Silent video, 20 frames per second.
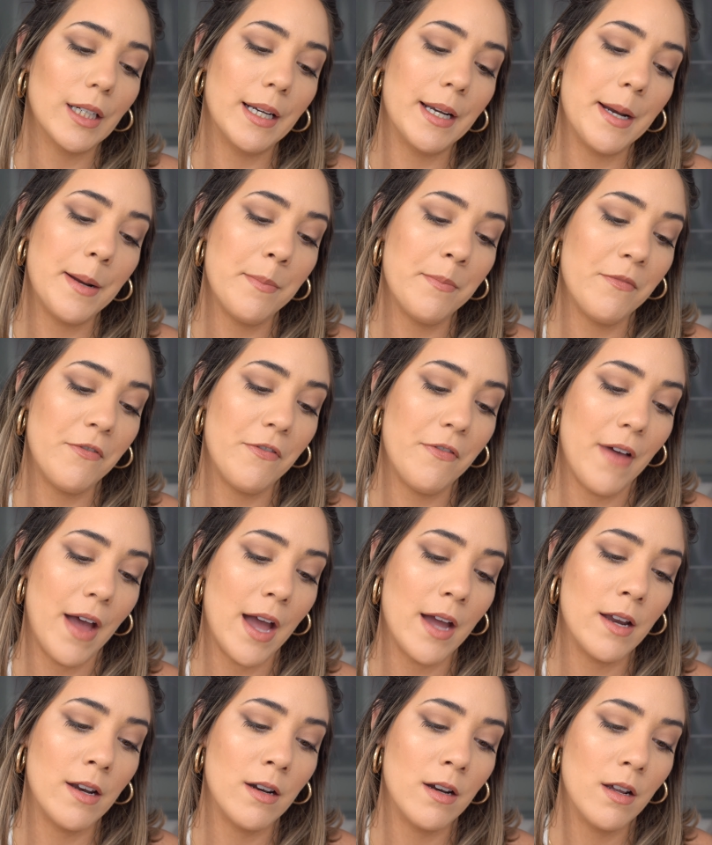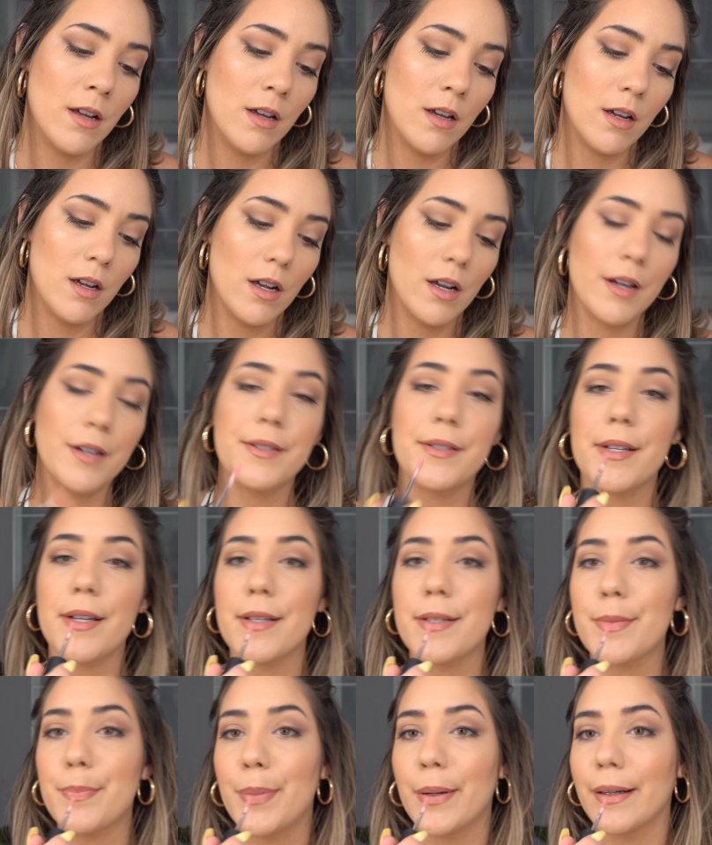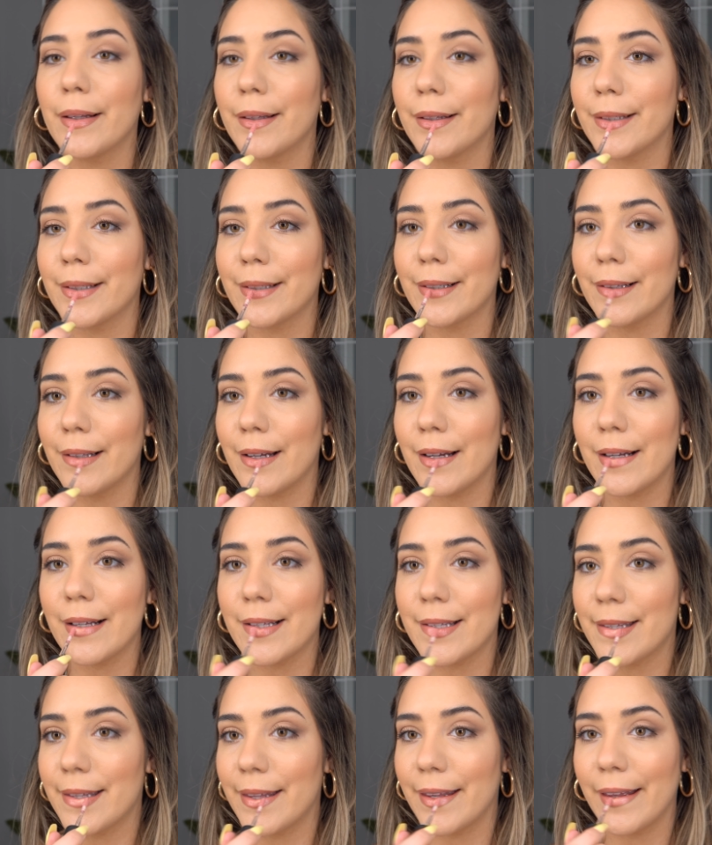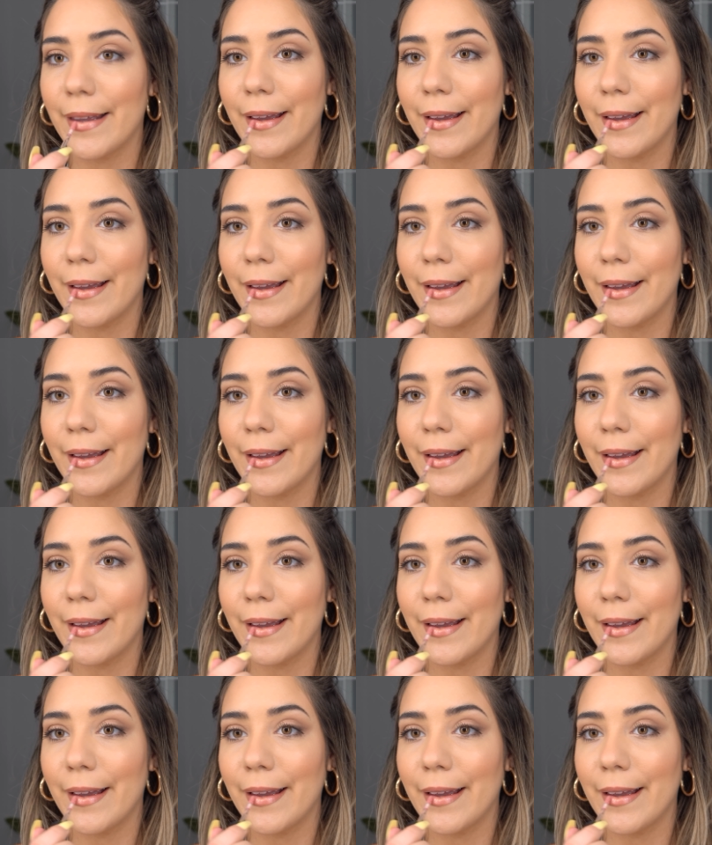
Nymphette and just put a little gloss.